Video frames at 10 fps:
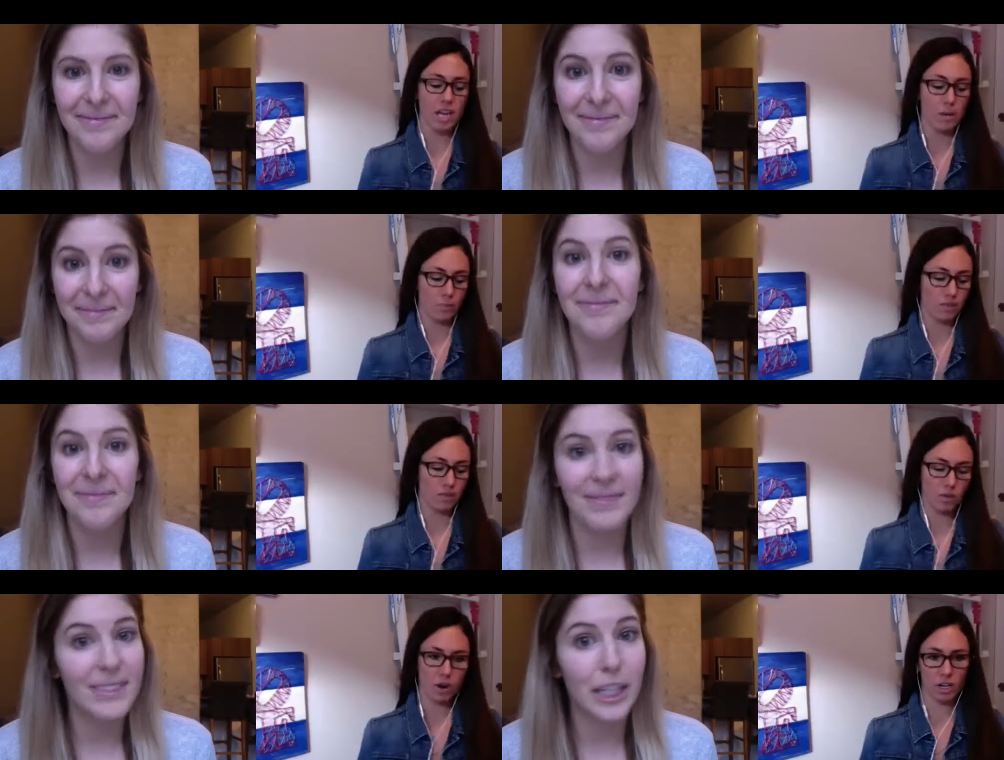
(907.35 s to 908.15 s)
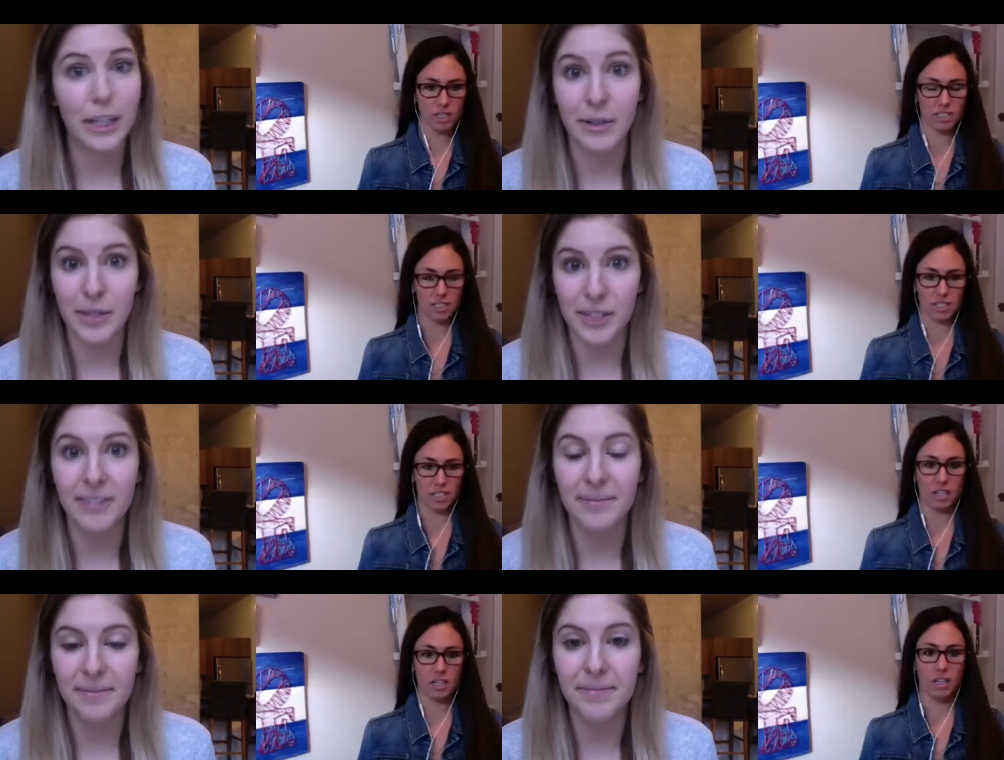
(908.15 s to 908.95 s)
Speaker 1: But if you are
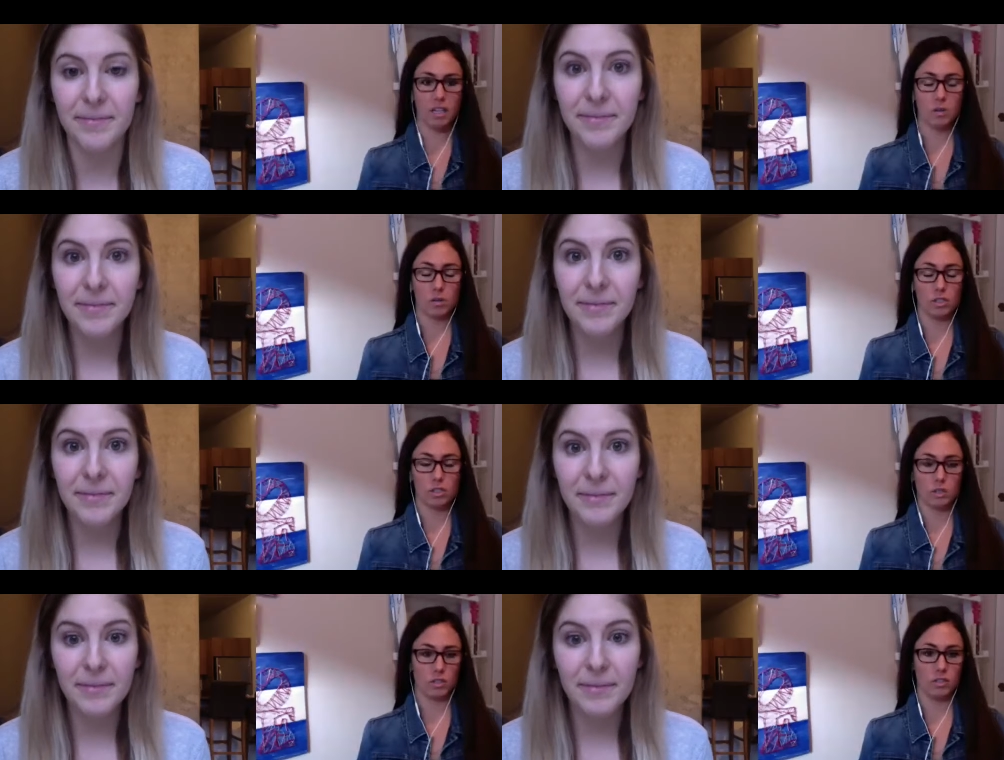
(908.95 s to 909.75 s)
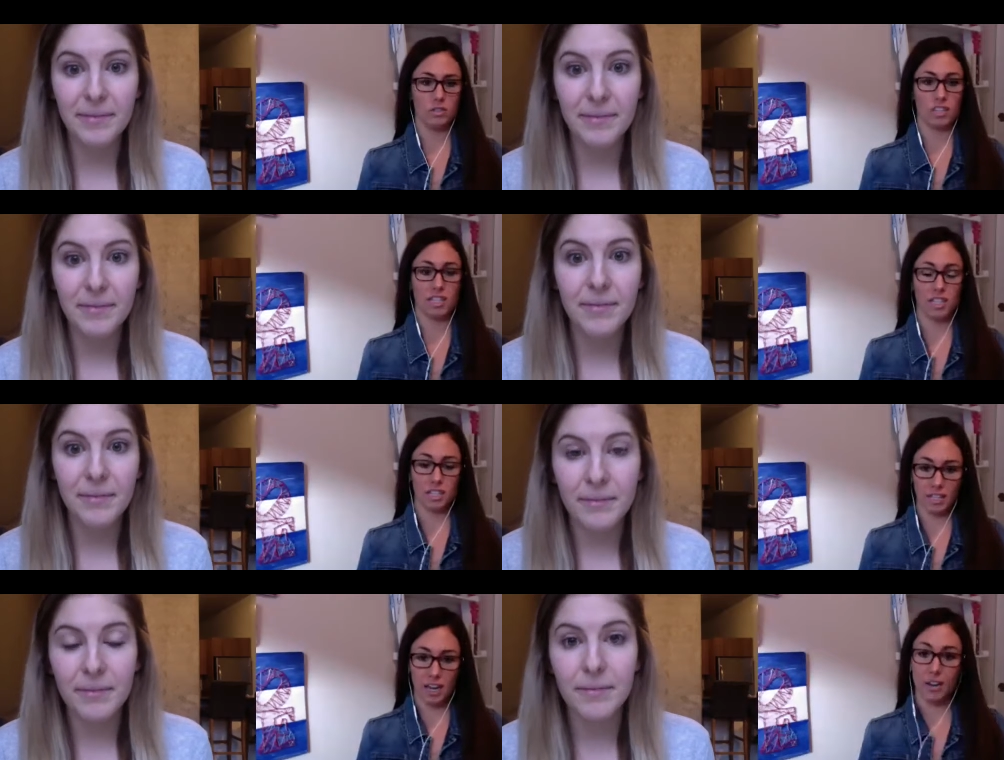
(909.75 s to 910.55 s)
addicted or so used to
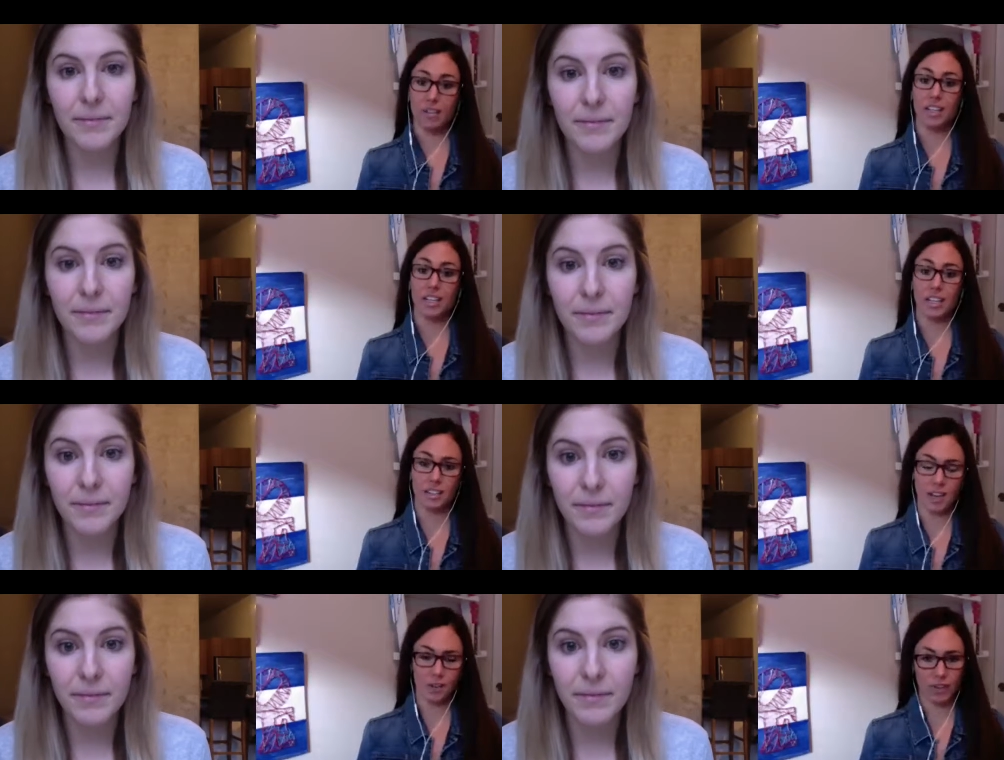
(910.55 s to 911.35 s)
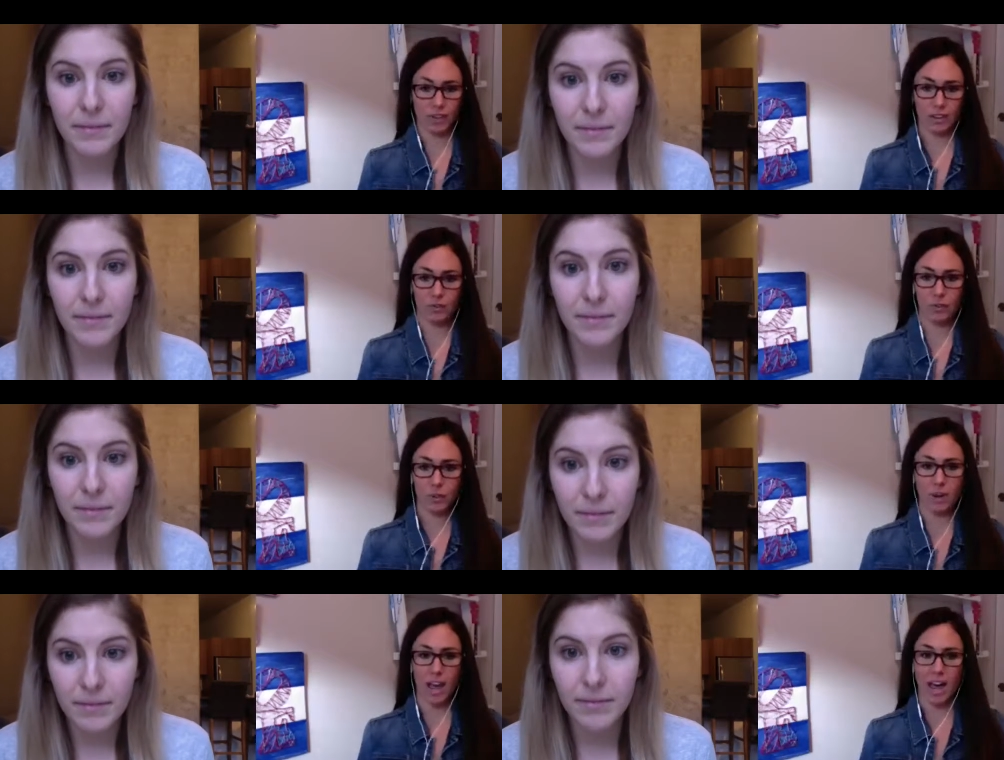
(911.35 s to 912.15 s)
eating out and eating that fried
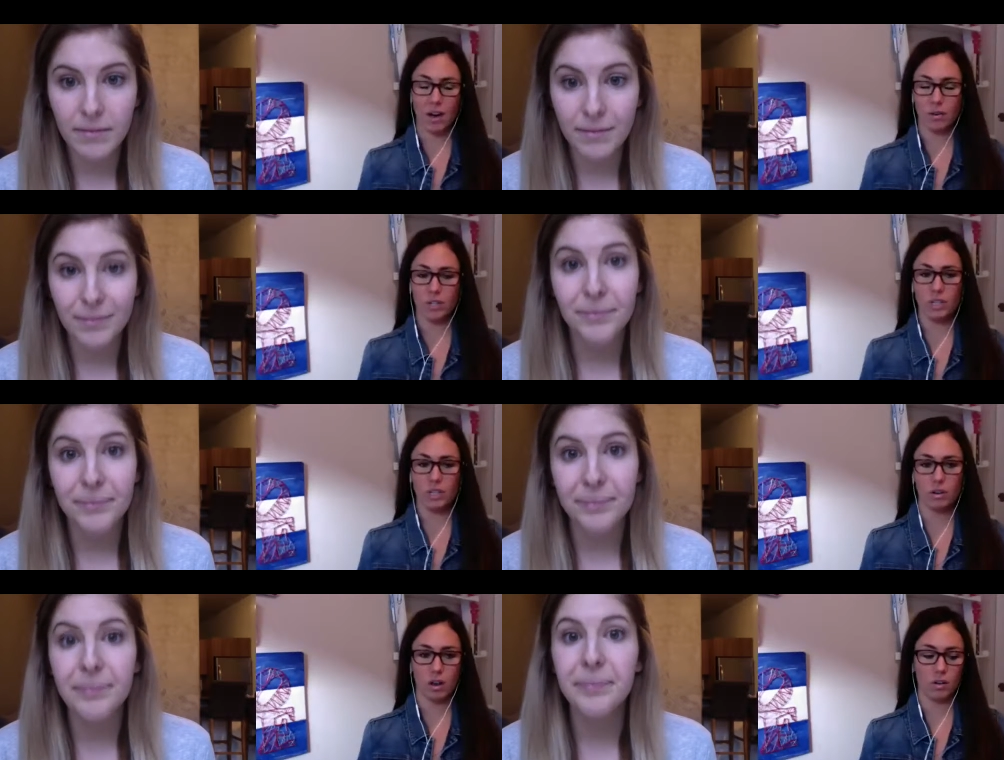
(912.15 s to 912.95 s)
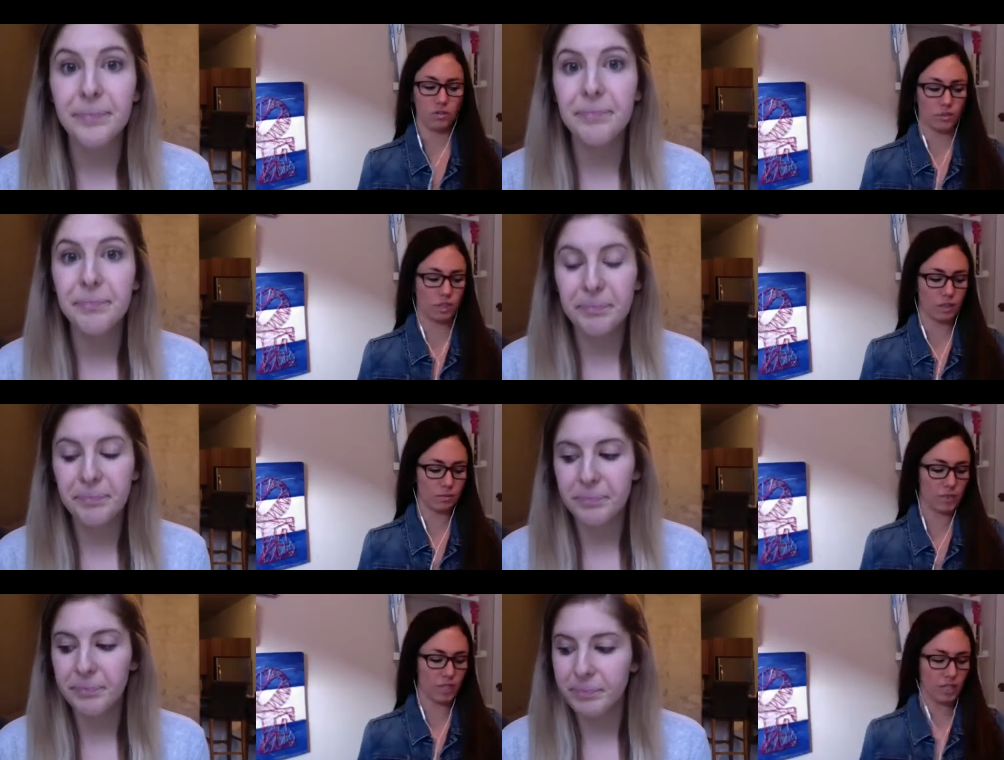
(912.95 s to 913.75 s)
food, how do you go from